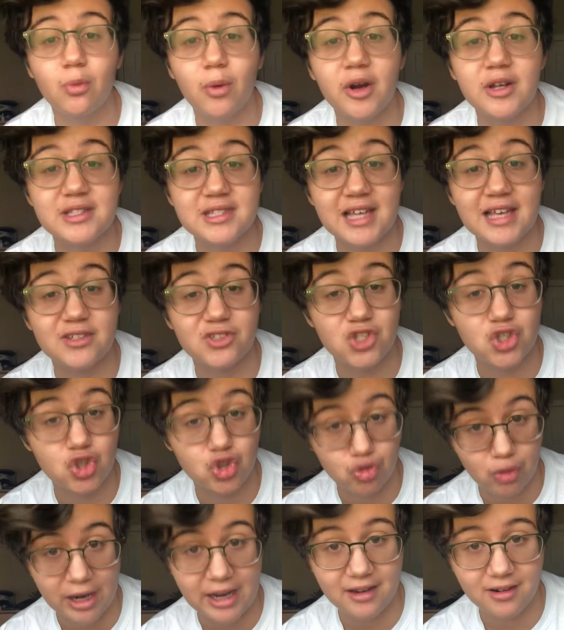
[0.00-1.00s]
where it says
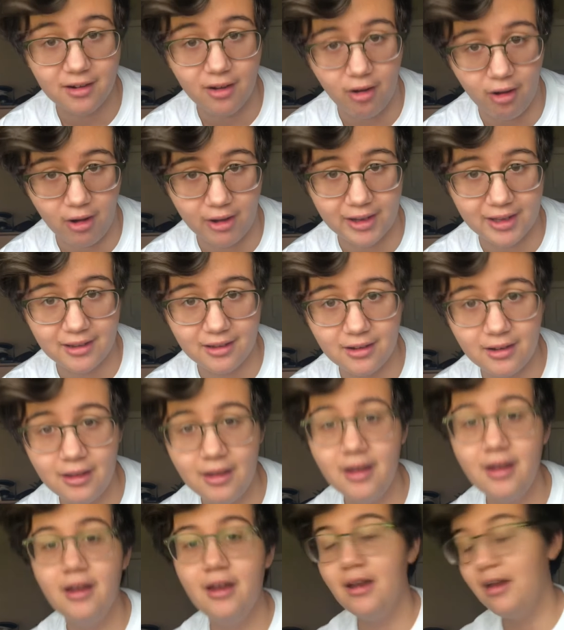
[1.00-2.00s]
straight on it
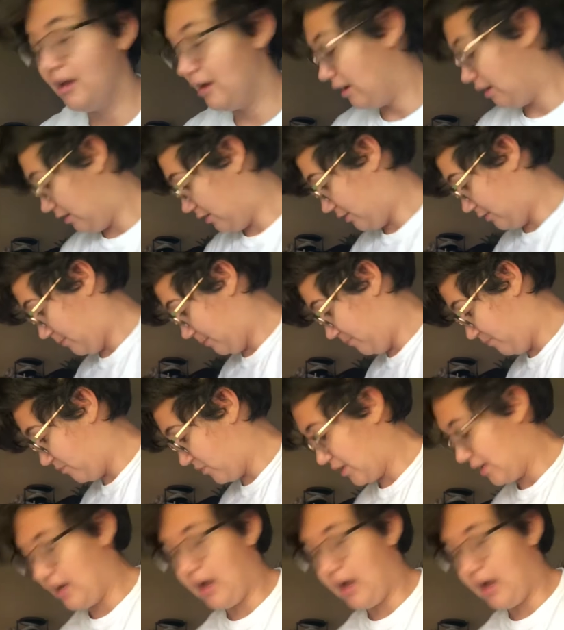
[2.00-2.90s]
um,